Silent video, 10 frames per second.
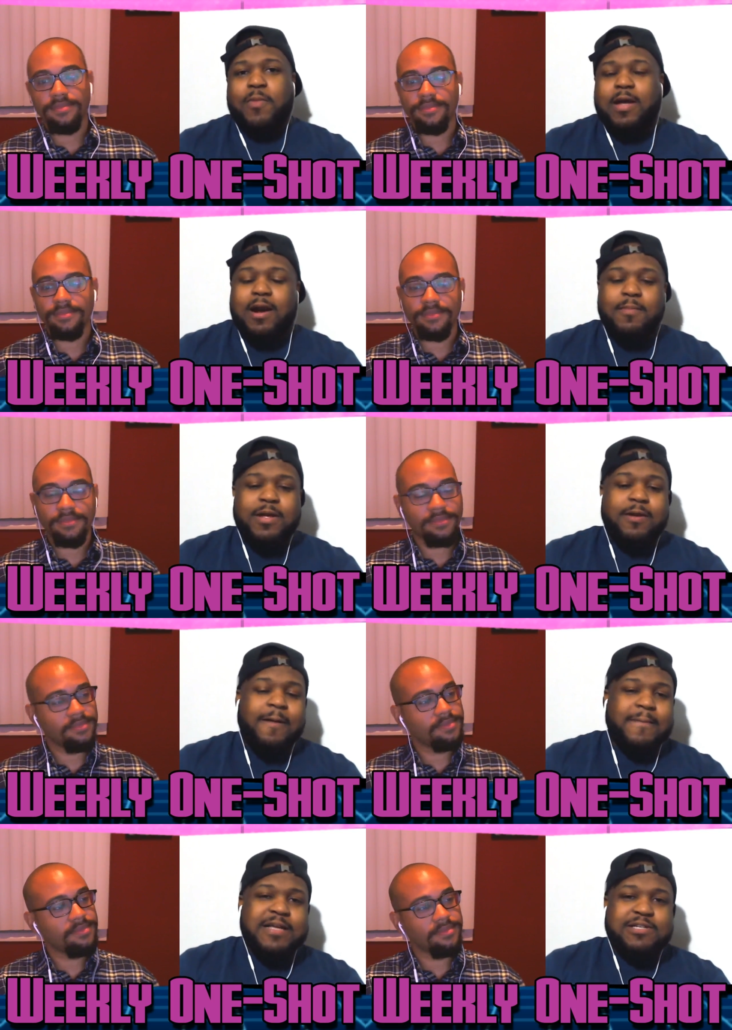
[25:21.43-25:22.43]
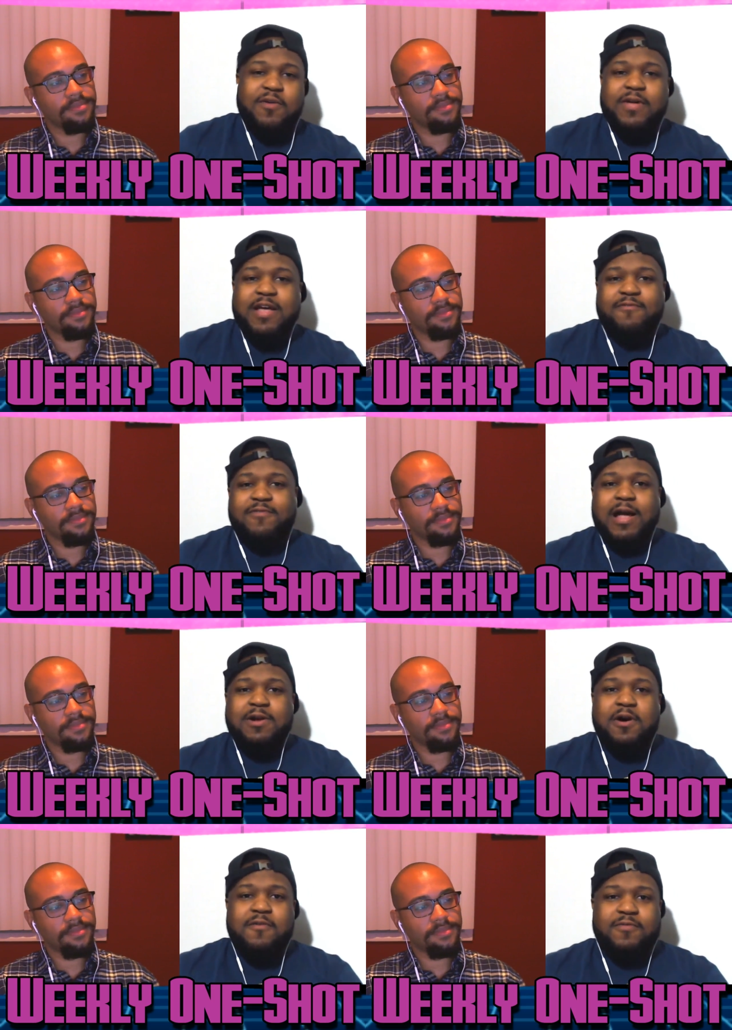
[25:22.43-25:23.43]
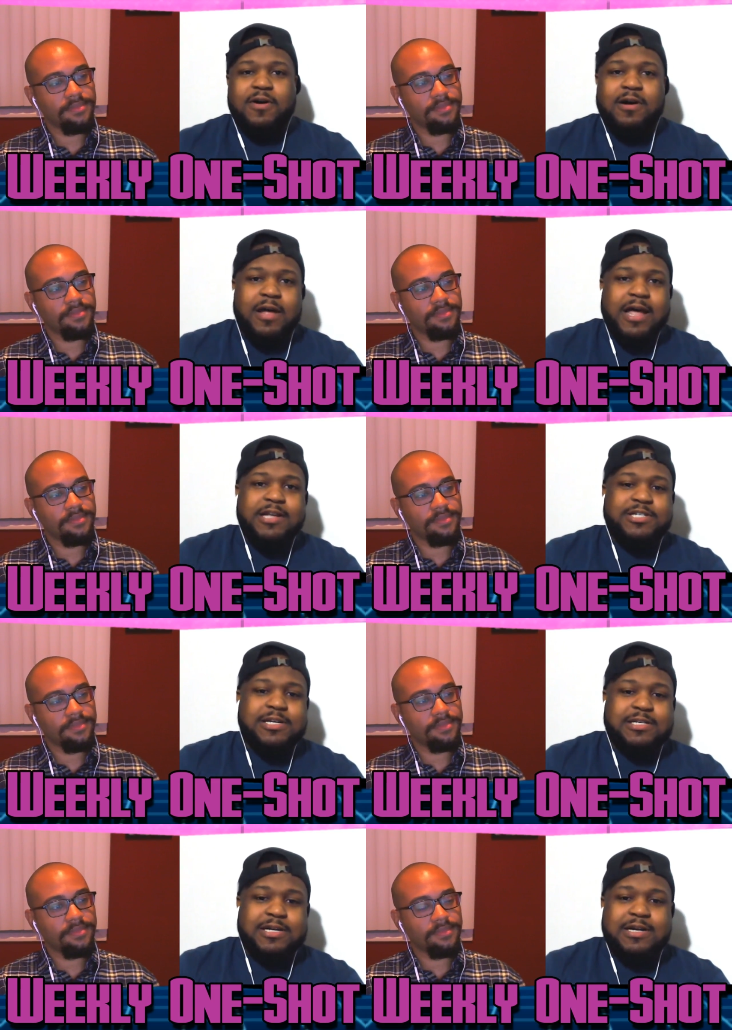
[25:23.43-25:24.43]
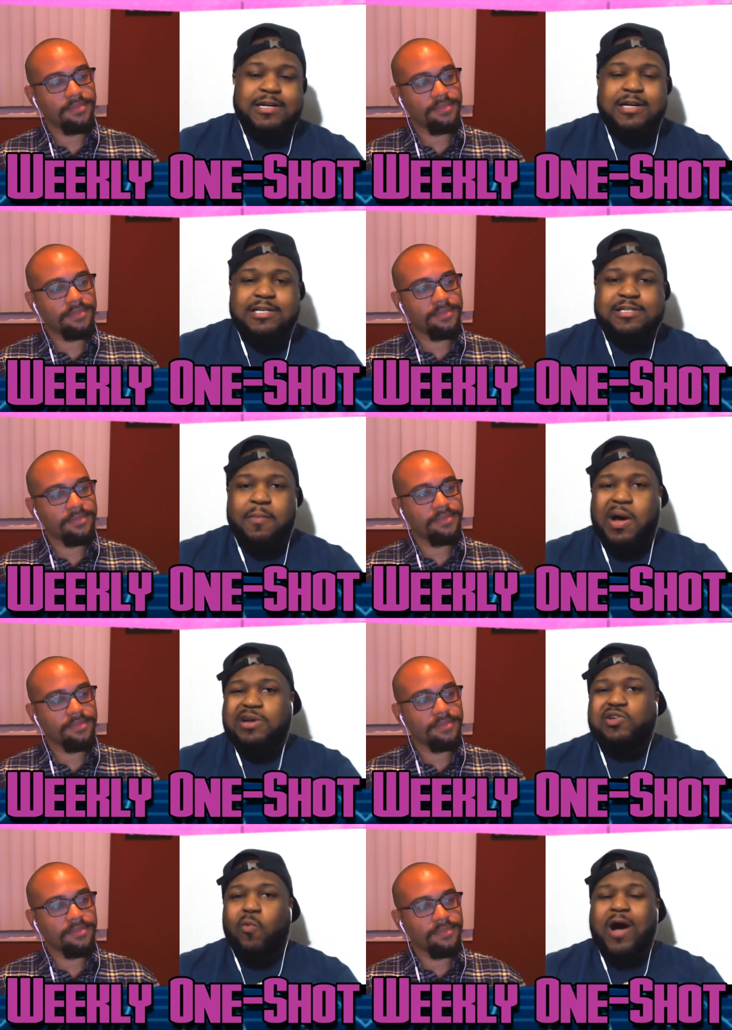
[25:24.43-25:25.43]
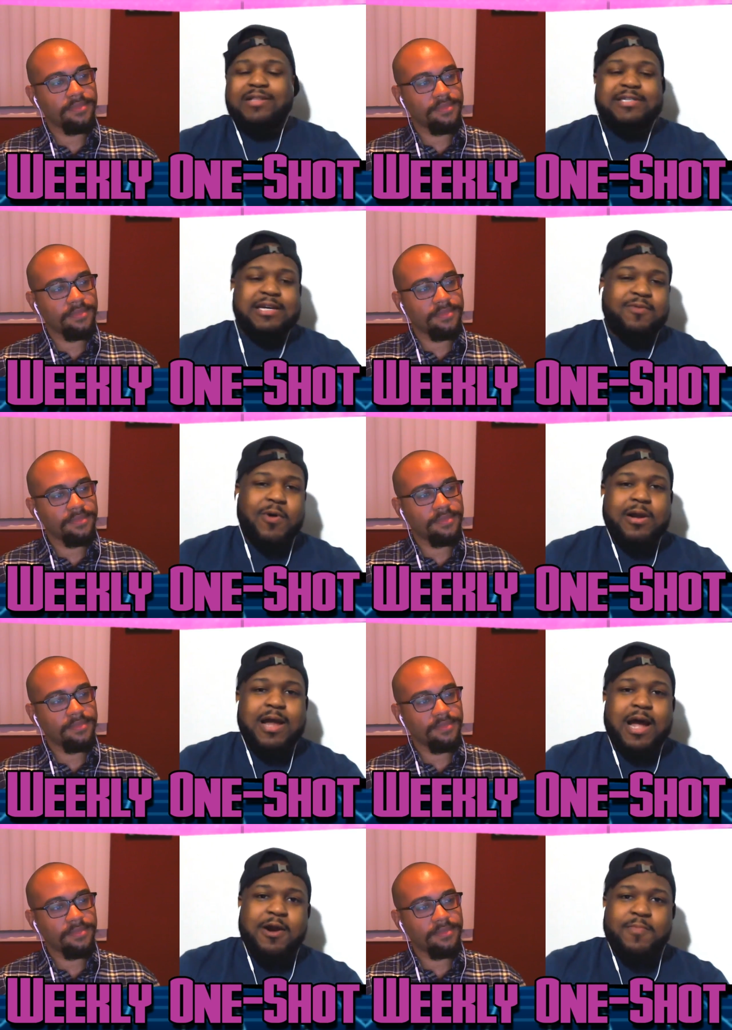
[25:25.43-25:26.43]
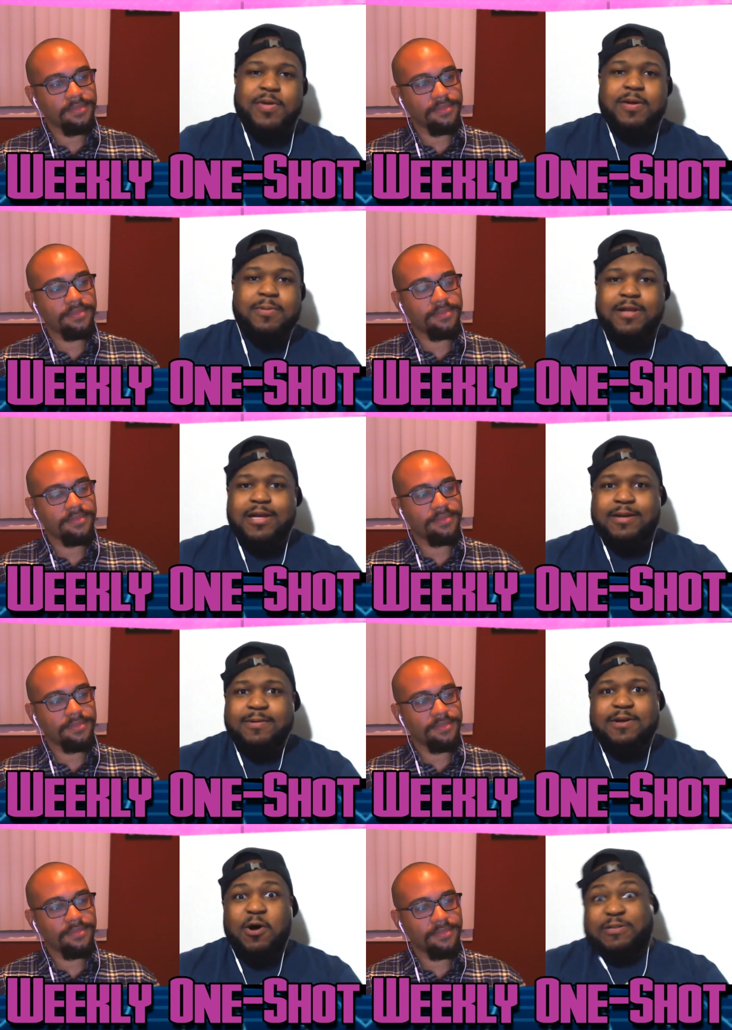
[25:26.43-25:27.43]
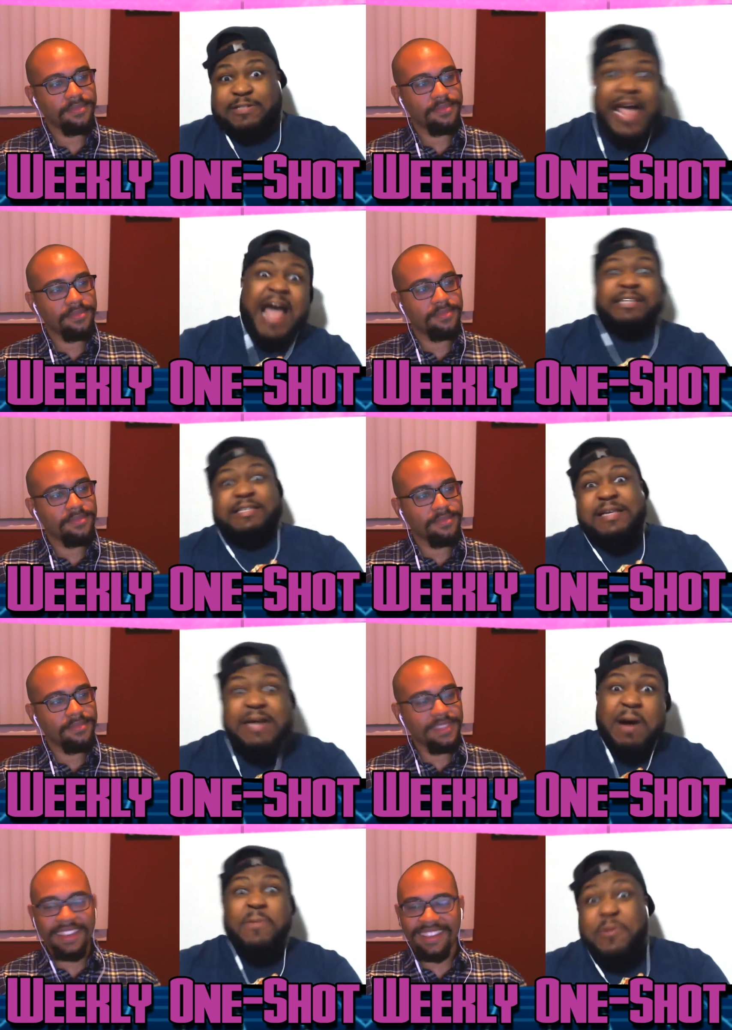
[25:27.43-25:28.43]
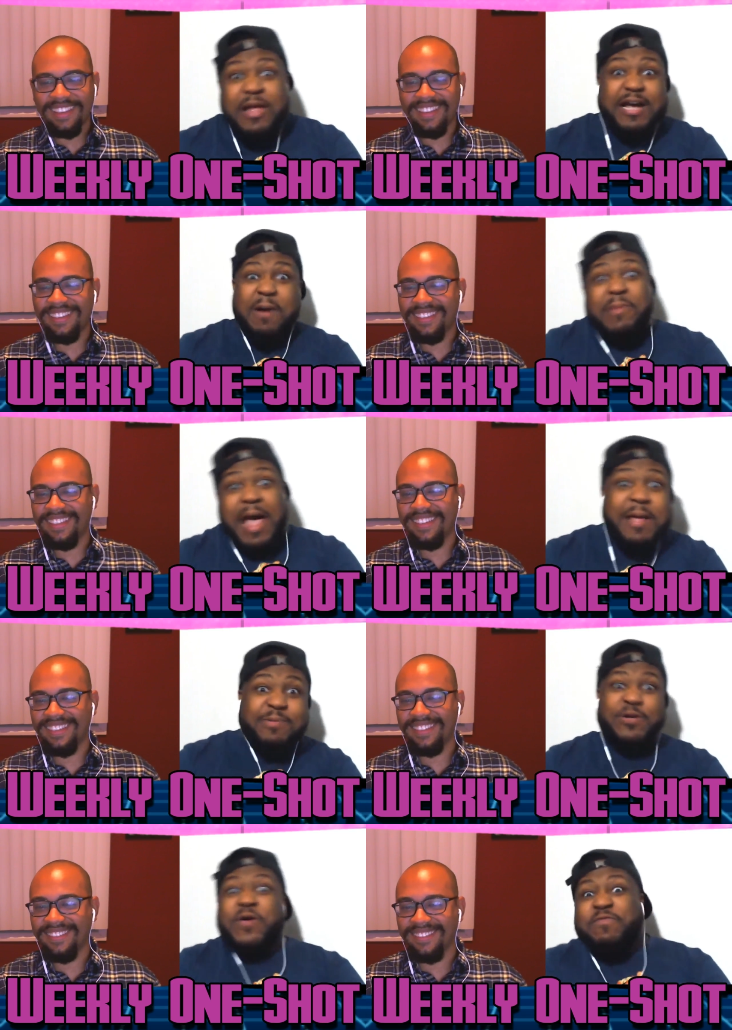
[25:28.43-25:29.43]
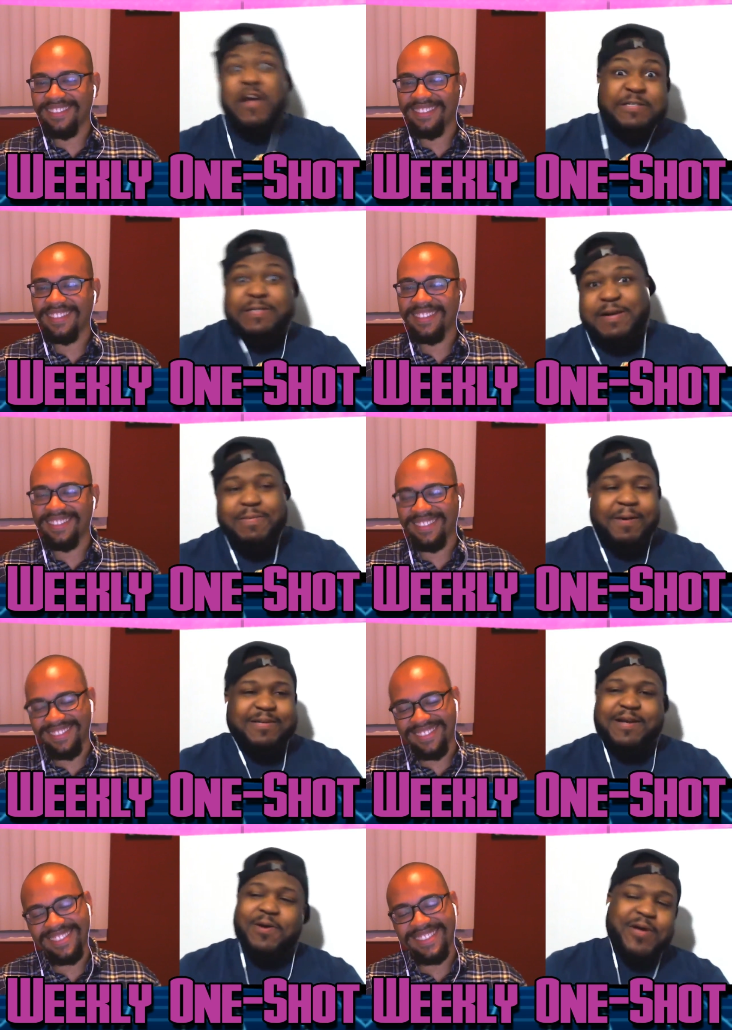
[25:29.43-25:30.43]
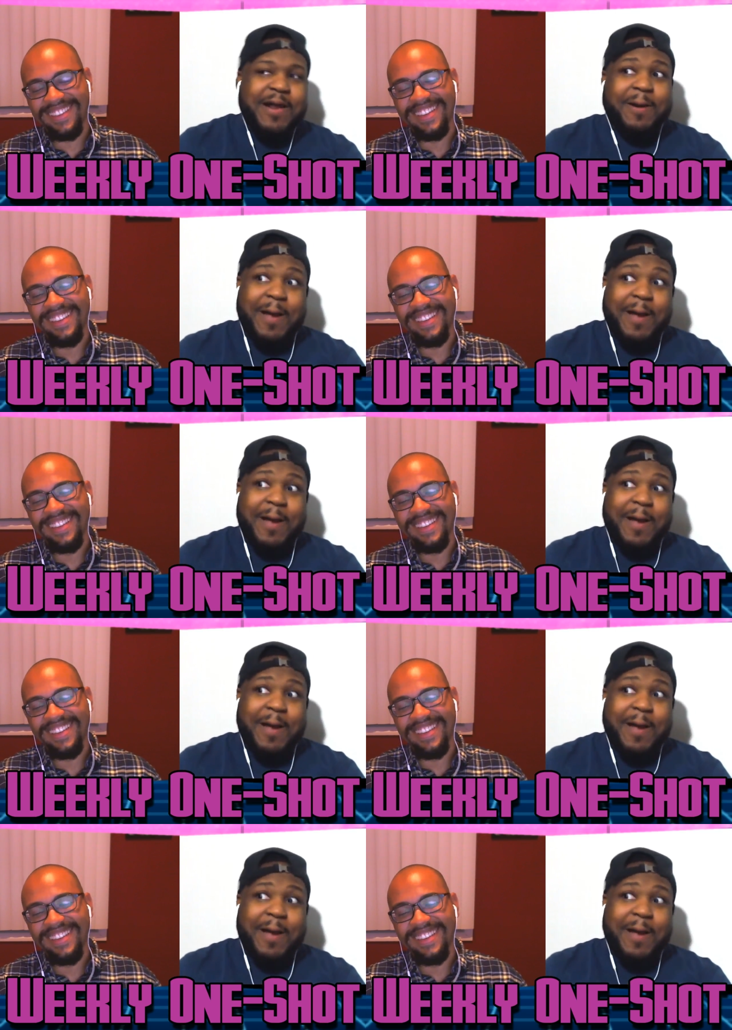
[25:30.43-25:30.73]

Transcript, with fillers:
Speaker 1: man. I mean, he's over here fighting off uh, Agent uh, Samandra Watson and whatnot. Her mm-hmm. being all sassy, coming, coming at him, arresting him. I was like, yo, you gotta,